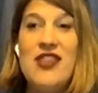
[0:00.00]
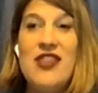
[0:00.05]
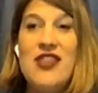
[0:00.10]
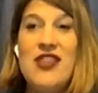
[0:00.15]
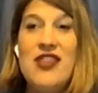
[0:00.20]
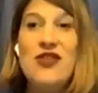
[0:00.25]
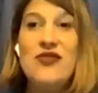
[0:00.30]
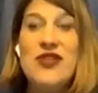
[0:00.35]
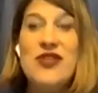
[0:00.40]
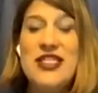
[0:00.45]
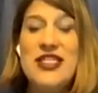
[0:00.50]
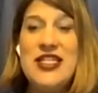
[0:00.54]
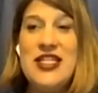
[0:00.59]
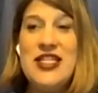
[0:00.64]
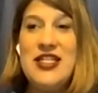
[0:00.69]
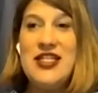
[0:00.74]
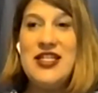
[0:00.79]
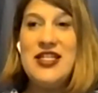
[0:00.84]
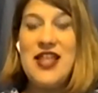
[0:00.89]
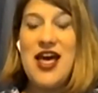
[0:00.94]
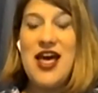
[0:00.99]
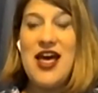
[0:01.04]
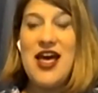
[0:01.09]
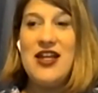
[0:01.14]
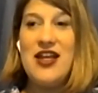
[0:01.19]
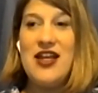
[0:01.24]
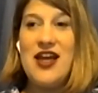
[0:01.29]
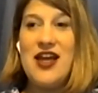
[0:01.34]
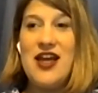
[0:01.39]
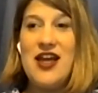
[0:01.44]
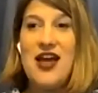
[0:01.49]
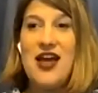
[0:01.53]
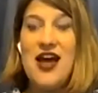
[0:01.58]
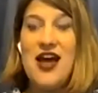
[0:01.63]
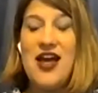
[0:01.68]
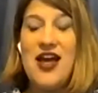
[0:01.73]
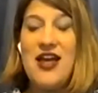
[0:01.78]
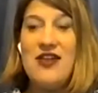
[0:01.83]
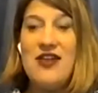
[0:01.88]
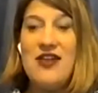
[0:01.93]
And the reason that
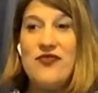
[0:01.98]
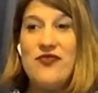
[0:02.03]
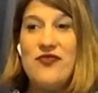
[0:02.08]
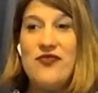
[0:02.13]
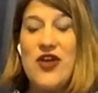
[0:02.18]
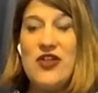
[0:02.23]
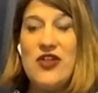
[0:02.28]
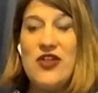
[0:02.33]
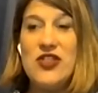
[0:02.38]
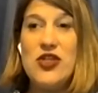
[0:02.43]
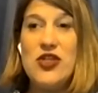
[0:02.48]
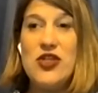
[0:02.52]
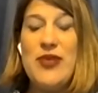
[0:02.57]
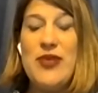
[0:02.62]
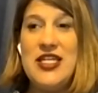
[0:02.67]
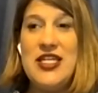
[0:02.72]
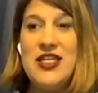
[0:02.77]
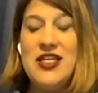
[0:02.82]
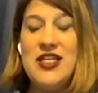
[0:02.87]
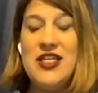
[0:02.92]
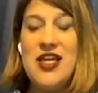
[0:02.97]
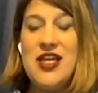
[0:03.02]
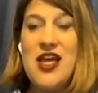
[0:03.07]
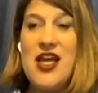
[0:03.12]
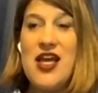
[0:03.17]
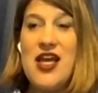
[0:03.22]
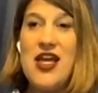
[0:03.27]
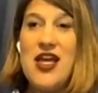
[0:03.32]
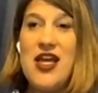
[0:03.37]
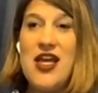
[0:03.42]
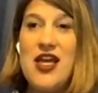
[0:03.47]
I felt so busy